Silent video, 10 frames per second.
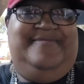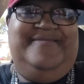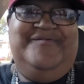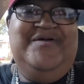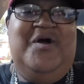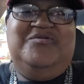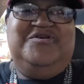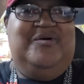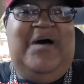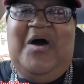We go to
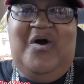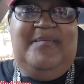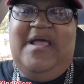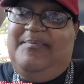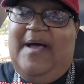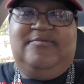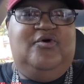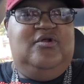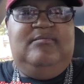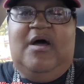the mall. Me and Pops
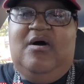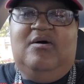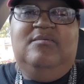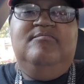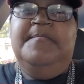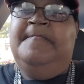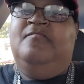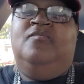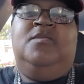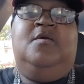go to the mall.
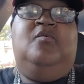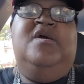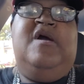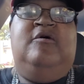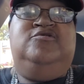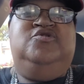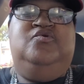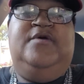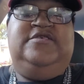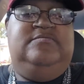We go
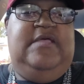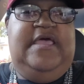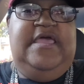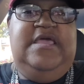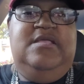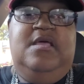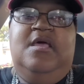to get something to eat.